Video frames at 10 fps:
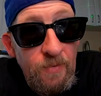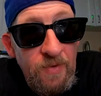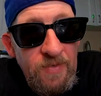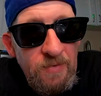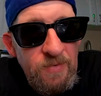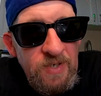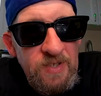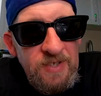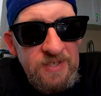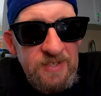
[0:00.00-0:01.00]
Well, I think we're
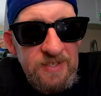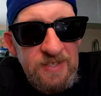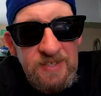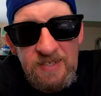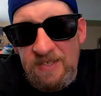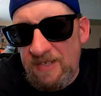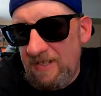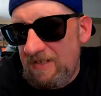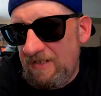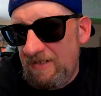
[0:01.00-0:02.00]
on like the
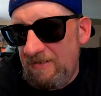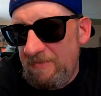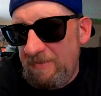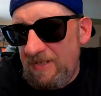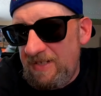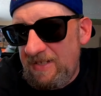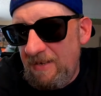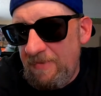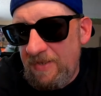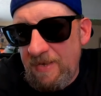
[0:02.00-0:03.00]
6th or maybe the
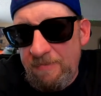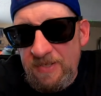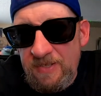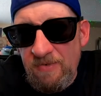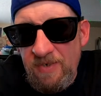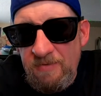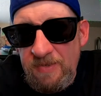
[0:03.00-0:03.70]
7th episode